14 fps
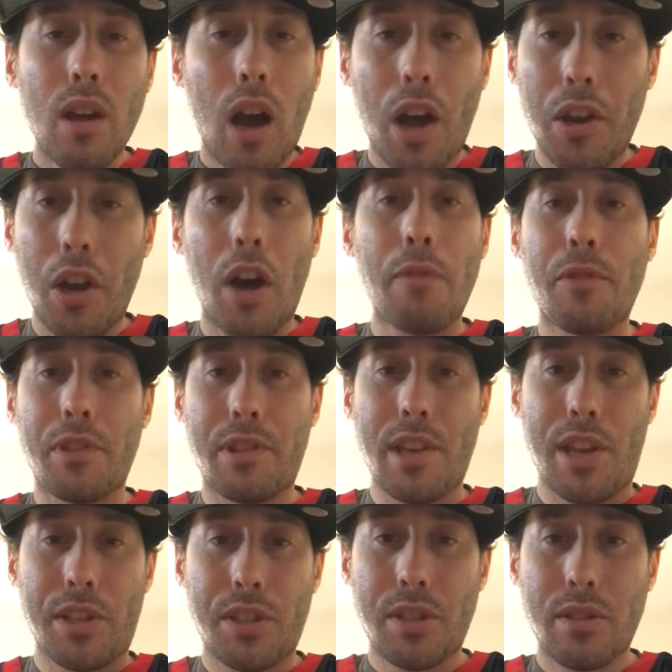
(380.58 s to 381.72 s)
Enough with
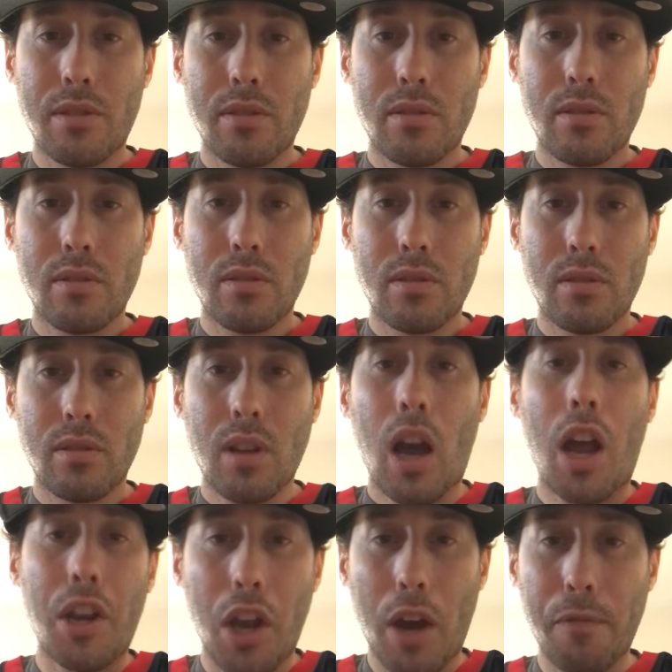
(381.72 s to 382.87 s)
this.
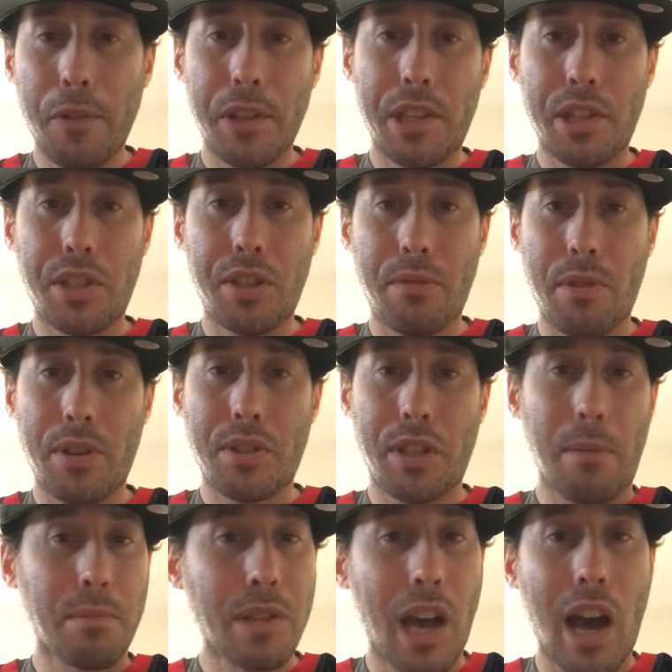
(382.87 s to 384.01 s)
Enough with it, seriously.
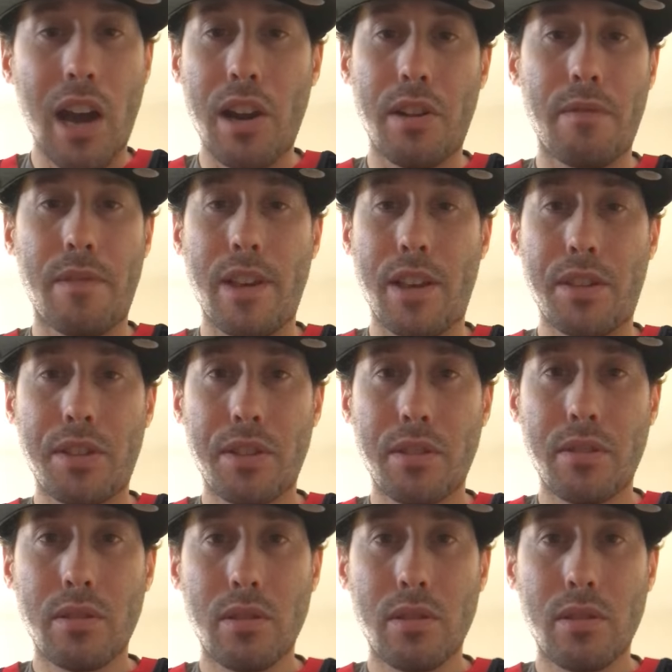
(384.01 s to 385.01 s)
I'm tired of this.